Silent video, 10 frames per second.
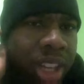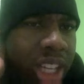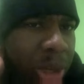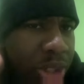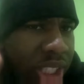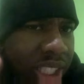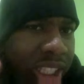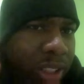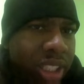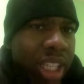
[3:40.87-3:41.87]
It was just
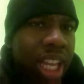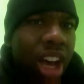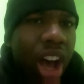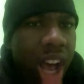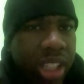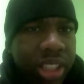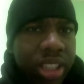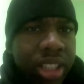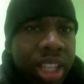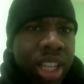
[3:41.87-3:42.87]
nothing to let Asuka,
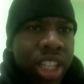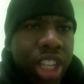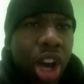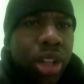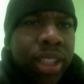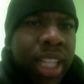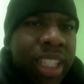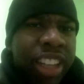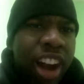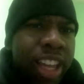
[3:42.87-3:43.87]
let
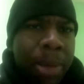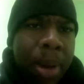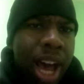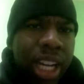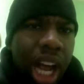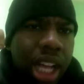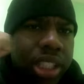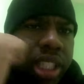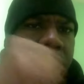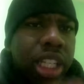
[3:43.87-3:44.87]
the crowd get behind
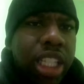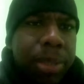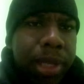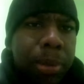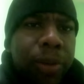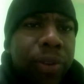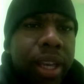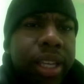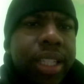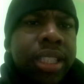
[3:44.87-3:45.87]
Asuka as a
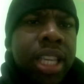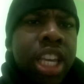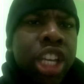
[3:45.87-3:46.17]
babyface.